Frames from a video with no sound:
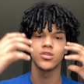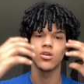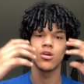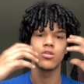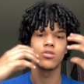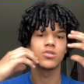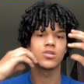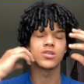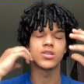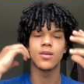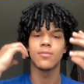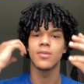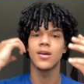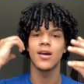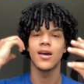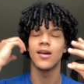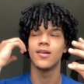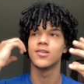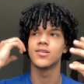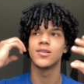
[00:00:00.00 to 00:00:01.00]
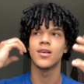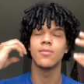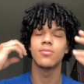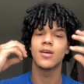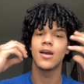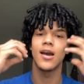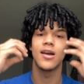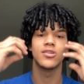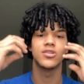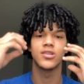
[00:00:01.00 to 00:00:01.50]
all those
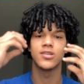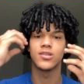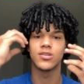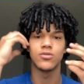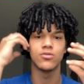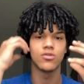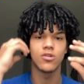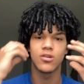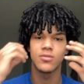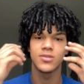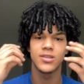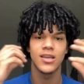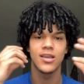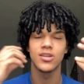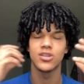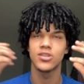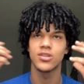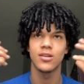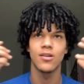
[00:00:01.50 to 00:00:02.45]
subconscious, you know what I'm saying?